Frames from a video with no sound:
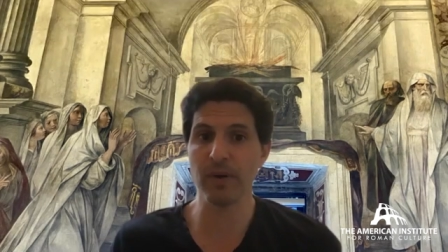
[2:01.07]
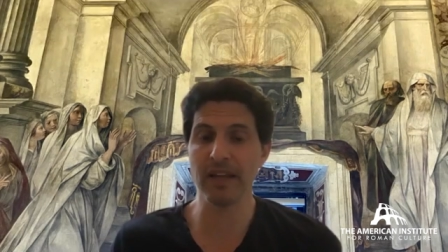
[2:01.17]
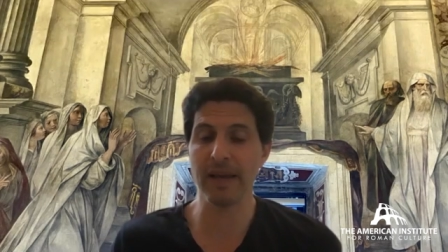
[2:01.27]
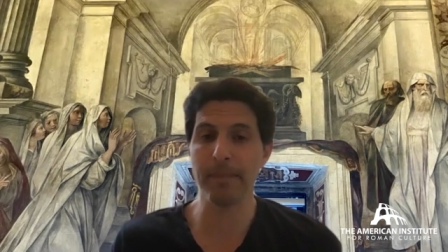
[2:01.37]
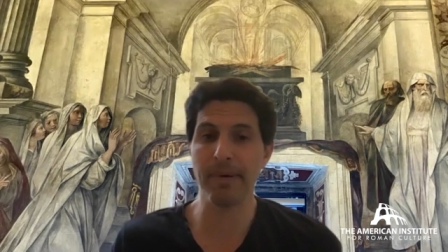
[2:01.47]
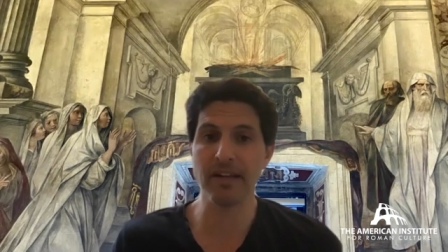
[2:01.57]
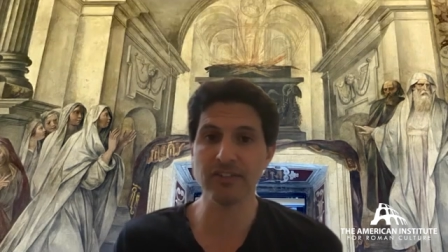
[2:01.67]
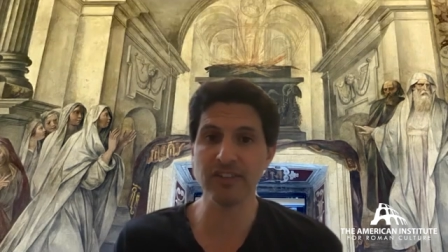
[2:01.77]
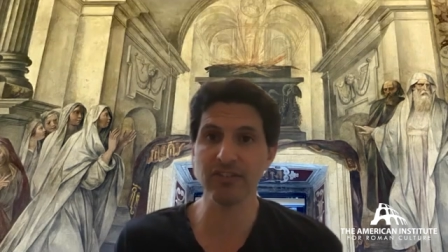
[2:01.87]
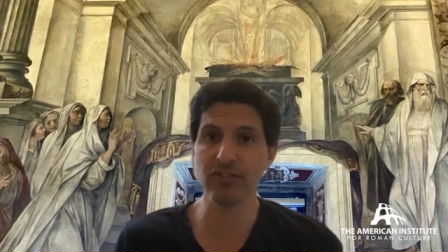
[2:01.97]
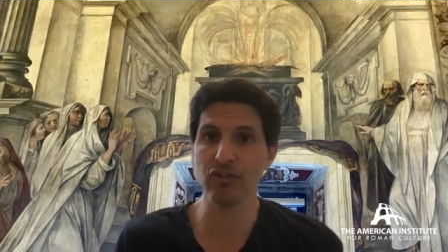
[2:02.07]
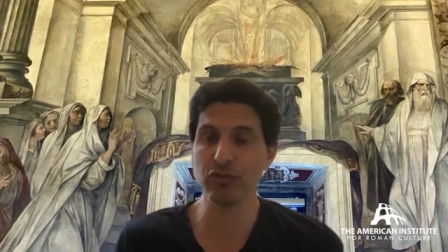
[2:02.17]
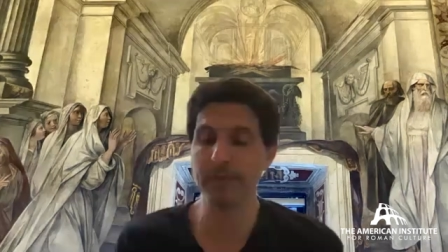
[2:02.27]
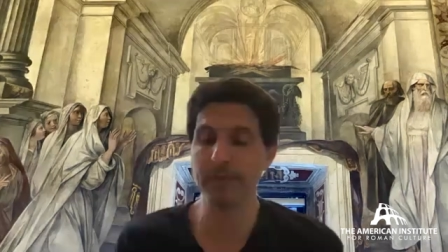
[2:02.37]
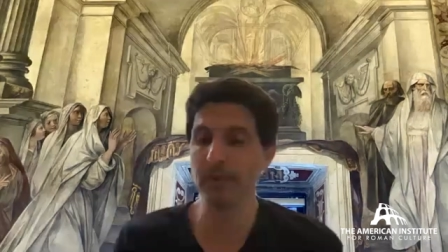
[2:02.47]
well. I apologize. So those
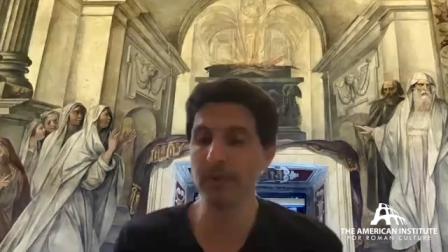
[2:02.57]
will be going